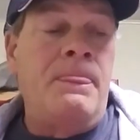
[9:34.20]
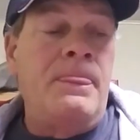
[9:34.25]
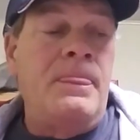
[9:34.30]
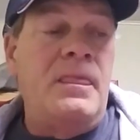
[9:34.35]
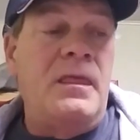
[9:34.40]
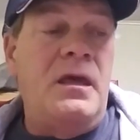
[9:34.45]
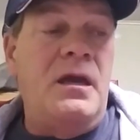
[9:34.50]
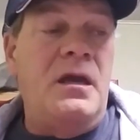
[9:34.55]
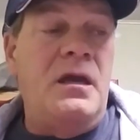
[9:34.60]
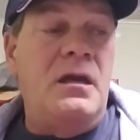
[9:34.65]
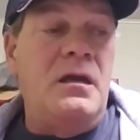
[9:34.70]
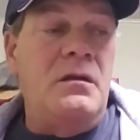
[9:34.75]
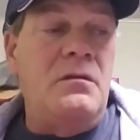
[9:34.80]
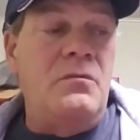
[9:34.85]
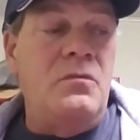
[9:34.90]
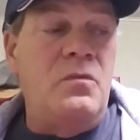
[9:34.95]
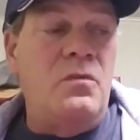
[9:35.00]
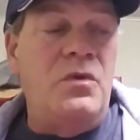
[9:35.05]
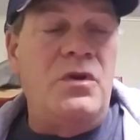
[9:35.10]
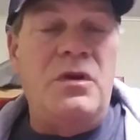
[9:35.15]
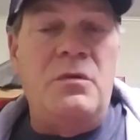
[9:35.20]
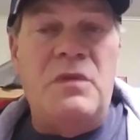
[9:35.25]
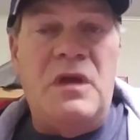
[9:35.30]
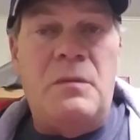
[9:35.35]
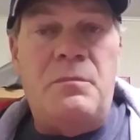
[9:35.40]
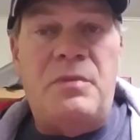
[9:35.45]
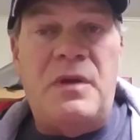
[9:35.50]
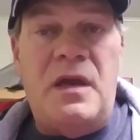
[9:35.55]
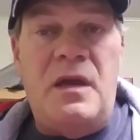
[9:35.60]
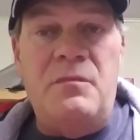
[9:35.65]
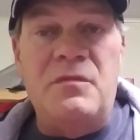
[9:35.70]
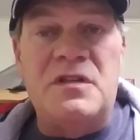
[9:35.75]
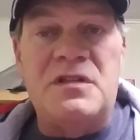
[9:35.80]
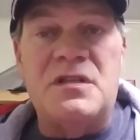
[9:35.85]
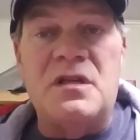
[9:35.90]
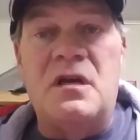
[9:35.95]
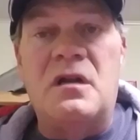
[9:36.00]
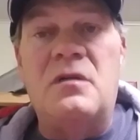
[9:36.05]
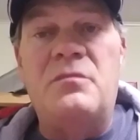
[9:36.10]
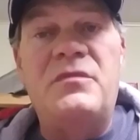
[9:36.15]
And when you make
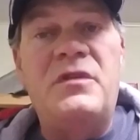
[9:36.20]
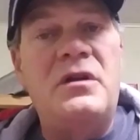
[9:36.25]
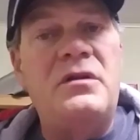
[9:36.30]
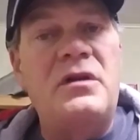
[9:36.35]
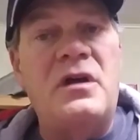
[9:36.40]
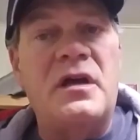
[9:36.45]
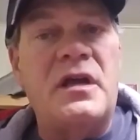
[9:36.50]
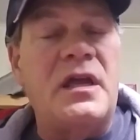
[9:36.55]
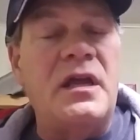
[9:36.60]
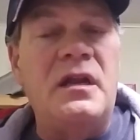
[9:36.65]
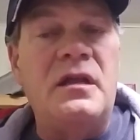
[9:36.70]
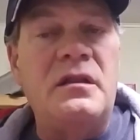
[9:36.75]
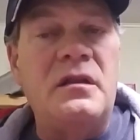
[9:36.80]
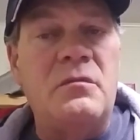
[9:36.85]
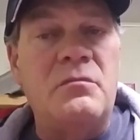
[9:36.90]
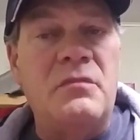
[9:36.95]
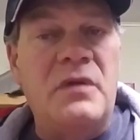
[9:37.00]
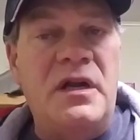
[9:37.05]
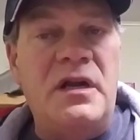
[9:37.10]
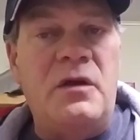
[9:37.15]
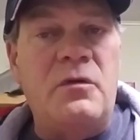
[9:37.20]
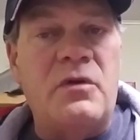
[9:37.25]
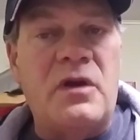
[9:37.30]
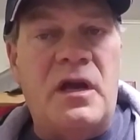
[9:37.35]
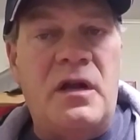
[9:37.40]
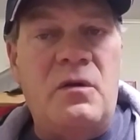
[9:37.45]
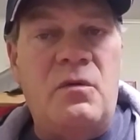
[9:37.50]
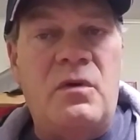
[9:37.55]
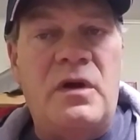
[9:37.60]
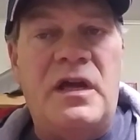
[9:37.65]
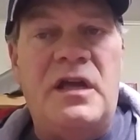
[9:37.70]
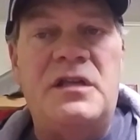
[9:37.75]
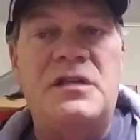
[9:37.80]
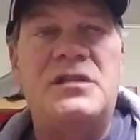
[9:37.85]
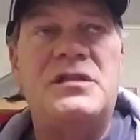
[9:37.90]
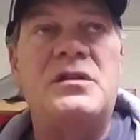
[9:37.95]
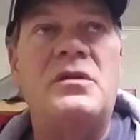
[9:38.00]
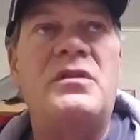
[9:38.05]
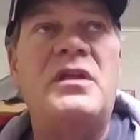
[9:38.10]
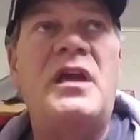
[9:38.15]
payments on them, they're not getting their money right away.
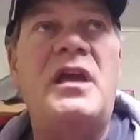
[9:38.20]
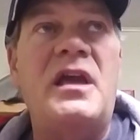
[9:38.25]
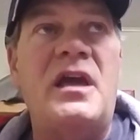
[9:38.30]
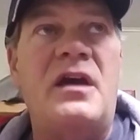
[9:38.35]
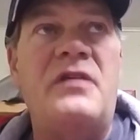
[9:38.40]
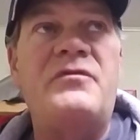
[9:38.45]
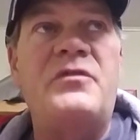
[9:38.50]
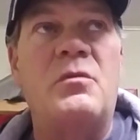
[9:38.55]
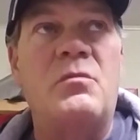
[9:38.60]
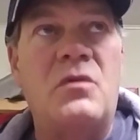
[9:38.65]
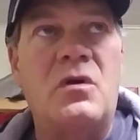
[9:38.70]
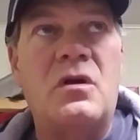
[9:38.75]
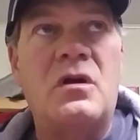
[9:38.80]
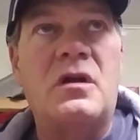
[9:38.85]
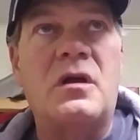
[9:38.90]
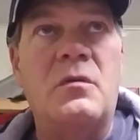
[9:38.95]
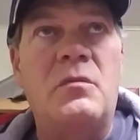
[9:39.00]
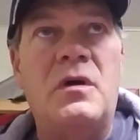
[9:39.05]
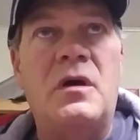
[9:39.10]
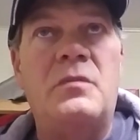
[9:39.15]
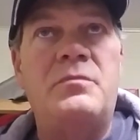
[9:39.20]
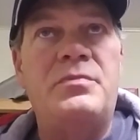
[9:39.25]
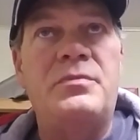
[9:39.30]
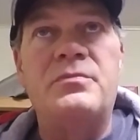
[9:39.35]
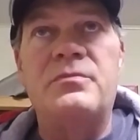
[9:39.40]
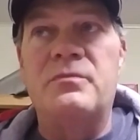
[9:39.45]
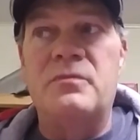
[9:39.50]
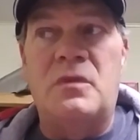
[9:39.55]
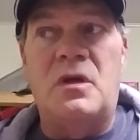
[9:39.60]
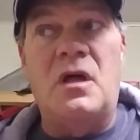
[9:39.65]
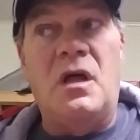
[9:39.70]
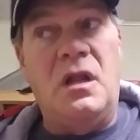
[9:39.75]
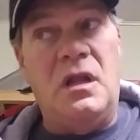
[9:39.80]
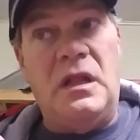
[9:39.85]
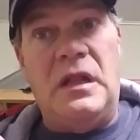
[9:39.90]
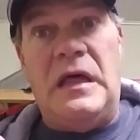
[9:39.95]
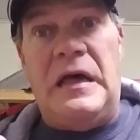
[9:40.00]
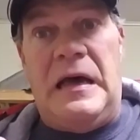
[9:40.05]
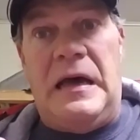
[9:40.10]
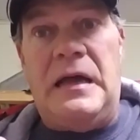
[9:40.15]
So they have to mark them up a
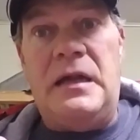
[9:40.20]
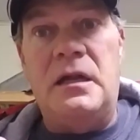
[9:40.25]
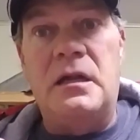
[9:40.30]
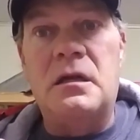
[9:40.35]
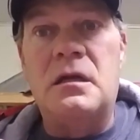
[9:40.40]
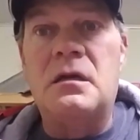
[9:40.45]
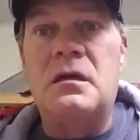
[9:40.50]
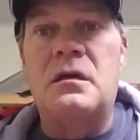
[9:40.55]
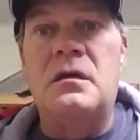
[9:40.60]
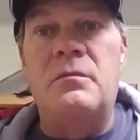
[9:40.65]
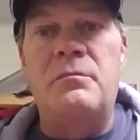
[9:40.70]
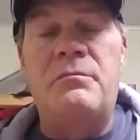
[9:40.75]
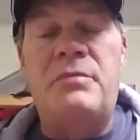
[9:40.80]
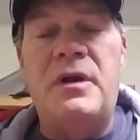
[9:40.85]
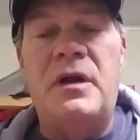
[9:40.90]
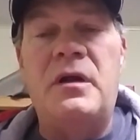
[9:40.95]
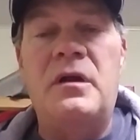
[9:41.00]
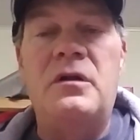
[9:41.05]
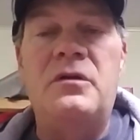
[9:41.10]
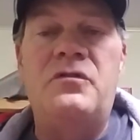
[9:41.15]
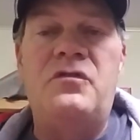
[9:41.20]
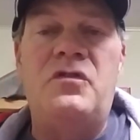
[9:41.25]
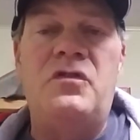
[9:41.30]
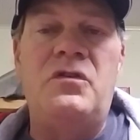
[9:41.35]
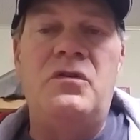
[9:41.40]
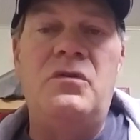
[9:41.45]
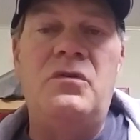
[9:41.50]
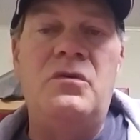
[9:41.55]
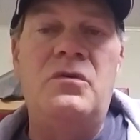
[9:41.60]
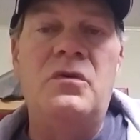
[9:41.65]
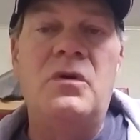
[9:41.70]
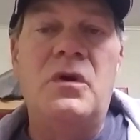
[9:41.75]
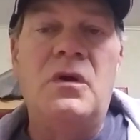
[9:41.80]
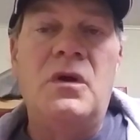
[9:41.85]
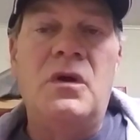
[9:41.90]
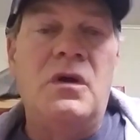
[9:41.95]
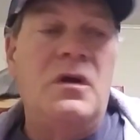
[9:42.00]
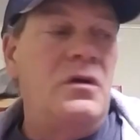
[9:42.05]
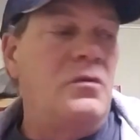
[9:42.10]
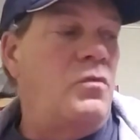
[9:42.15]
lot compared to
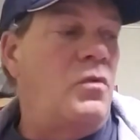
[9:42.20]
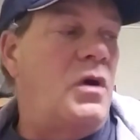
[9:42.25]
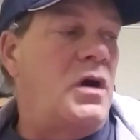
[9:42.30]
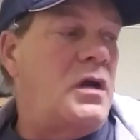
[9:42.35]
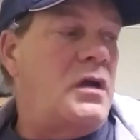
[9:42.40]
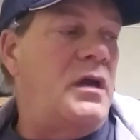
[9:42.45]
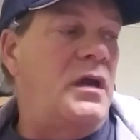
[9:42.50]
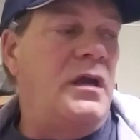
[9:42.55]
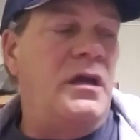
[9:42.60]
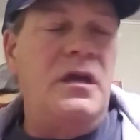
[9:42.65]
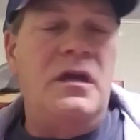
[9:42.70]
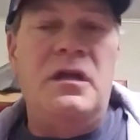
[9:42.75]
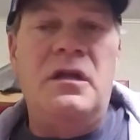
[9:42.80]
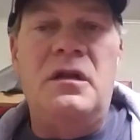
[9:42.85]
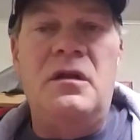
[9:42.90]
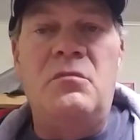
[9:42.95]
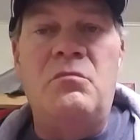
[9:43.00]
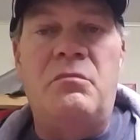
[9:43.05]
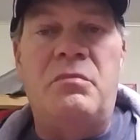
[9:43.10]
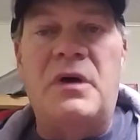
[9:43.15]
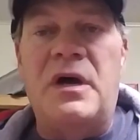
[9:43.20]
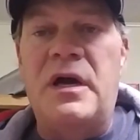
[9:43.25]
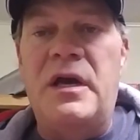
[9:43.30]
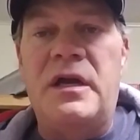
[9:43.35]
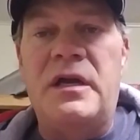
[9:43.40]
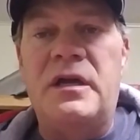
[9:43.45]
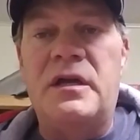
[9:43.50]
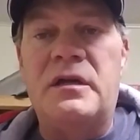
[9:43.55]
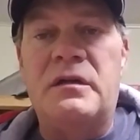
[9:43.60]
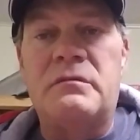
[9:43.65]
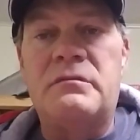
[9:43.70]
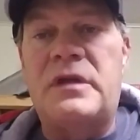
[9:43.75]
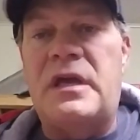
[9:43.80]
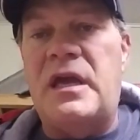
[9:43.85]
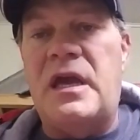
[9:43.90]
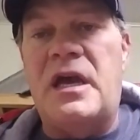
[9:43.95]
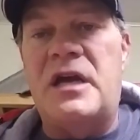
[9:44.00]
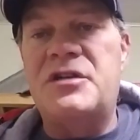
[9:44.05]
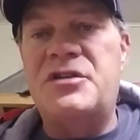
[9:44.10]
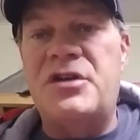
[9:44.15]
walking in and buying it
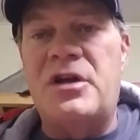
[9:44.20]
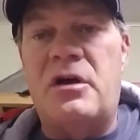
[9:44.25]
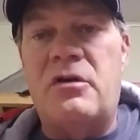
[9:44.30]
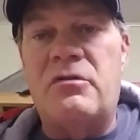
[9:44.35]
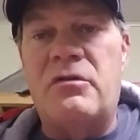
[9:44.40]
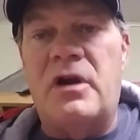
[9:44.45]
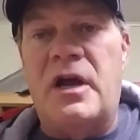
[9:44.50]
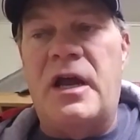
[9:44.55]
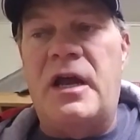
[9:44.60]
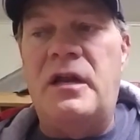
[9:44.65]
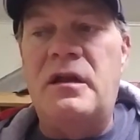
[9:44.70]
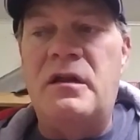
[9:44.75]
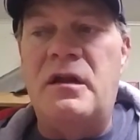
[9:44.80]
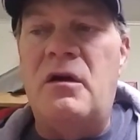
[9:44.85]
cash outright.